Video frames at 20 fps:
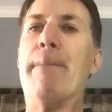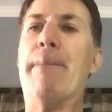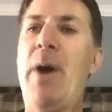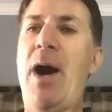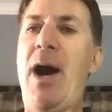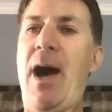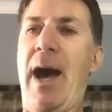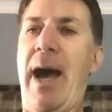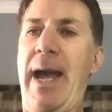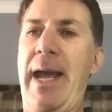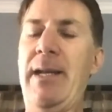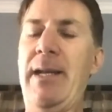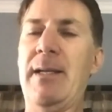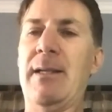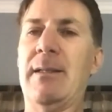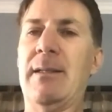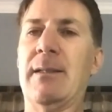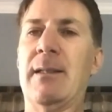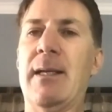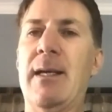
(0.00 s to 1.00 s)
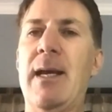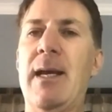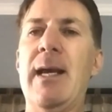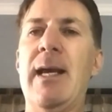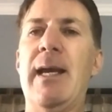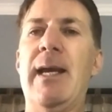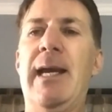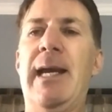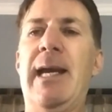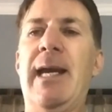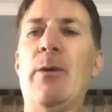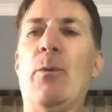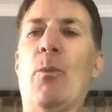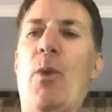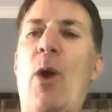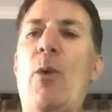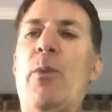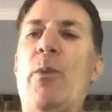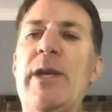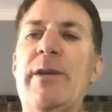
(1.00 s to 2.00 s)
But
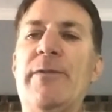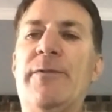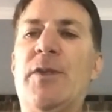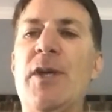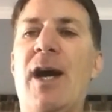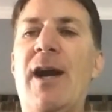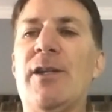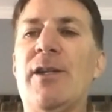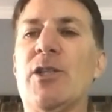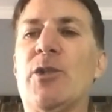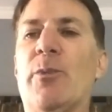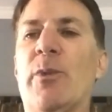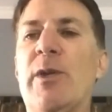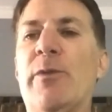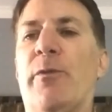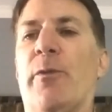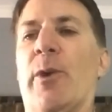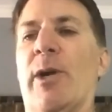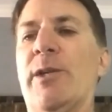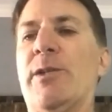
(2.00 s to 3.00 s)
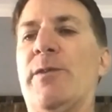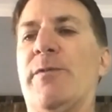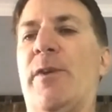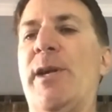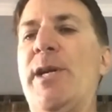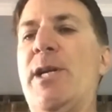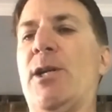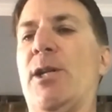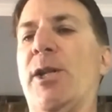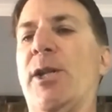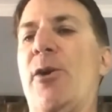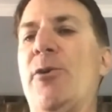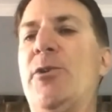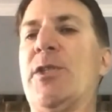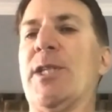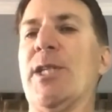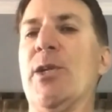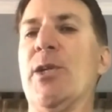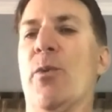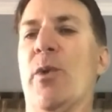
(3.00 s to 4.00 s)
what we've done is we've worked very
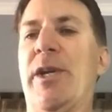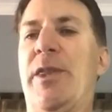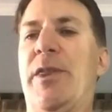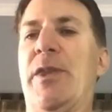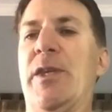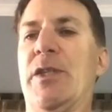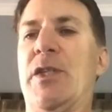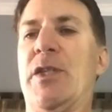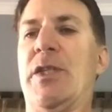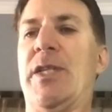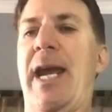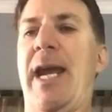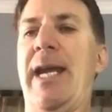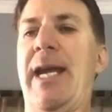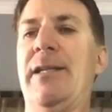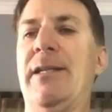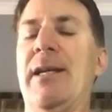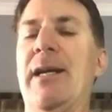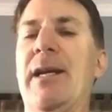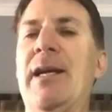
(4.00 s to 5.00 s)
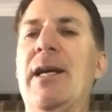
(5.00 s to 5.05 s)
closely with the state